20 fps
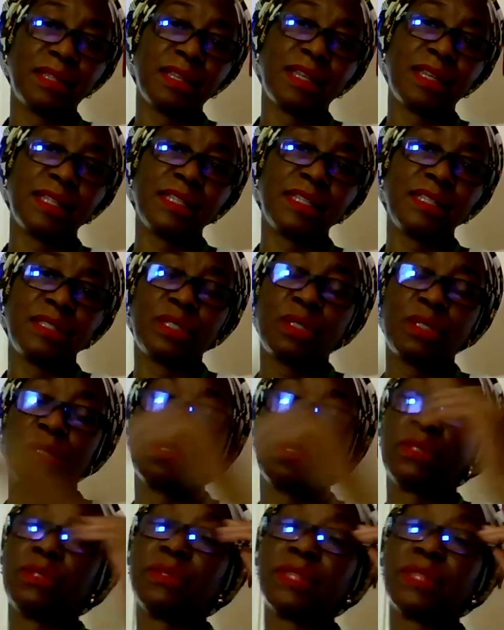early
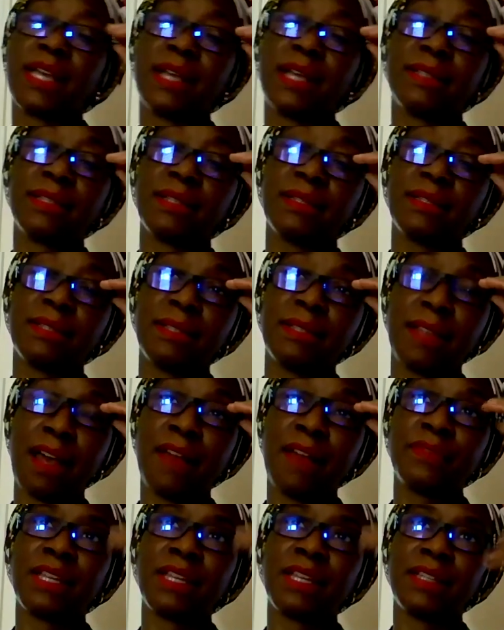2000s,
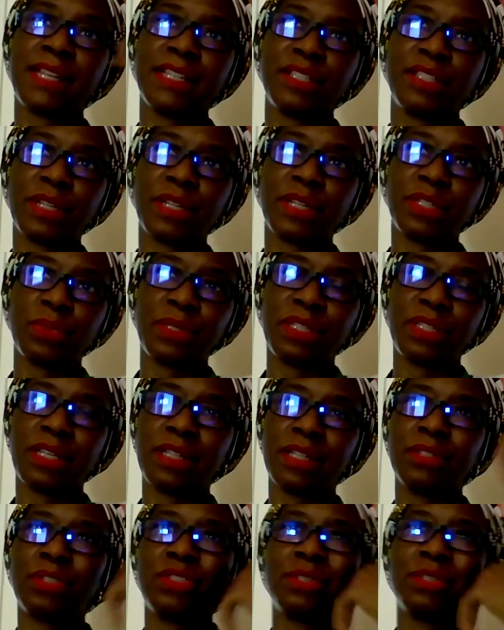after Nigeria's
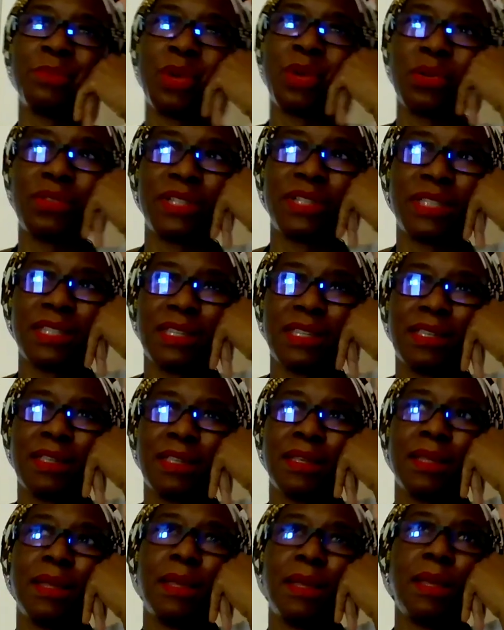return to democracy.
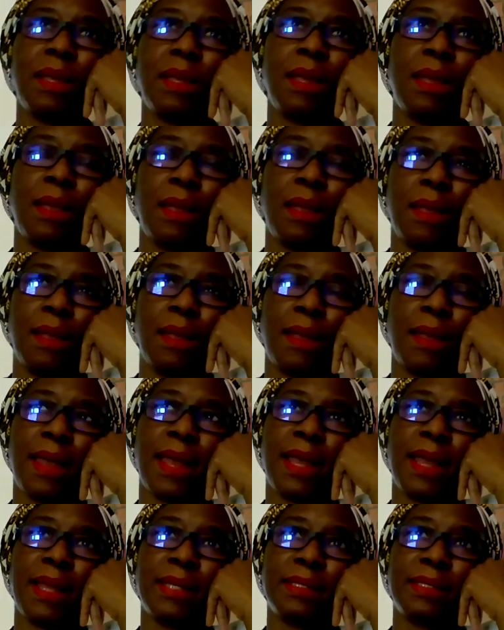
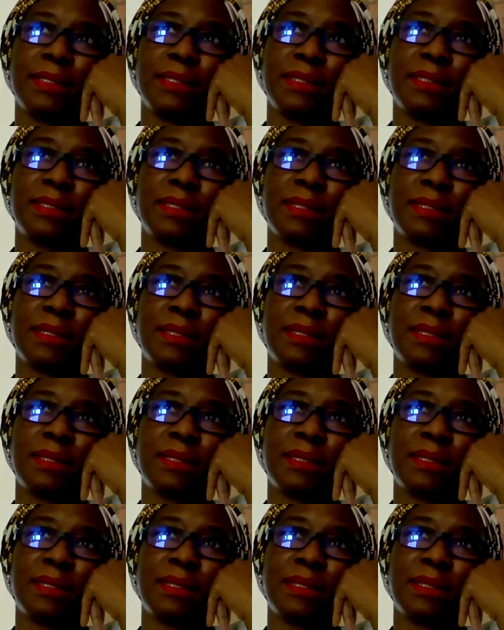And